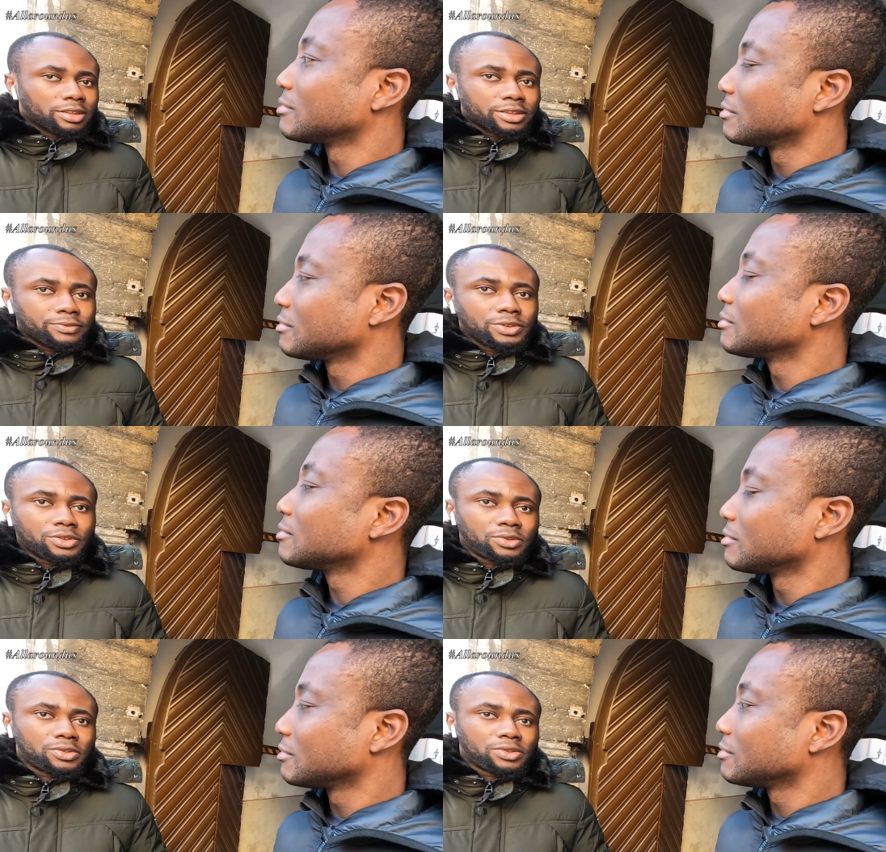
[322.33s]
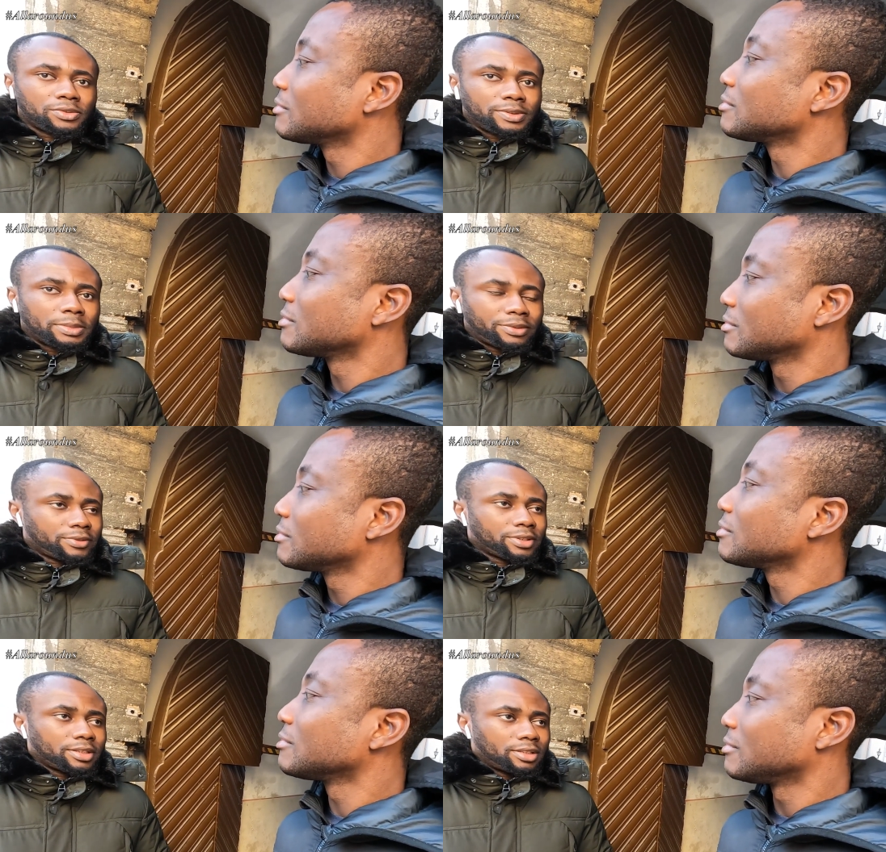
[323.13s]
Speaker 1: leave the shores of
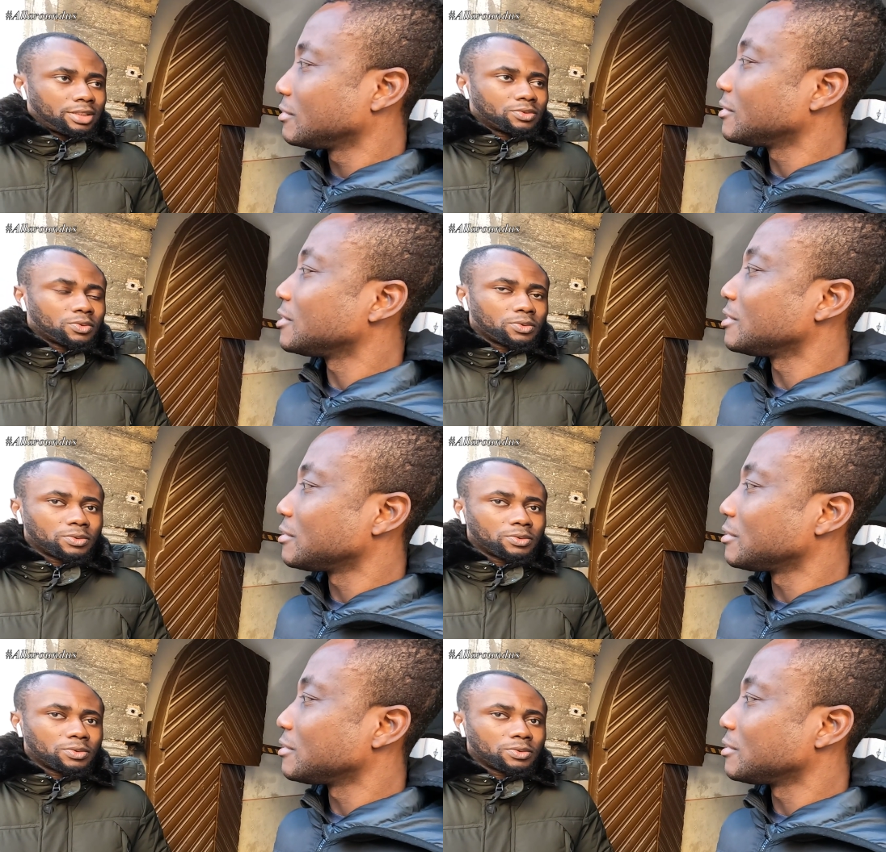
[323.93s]
Africa and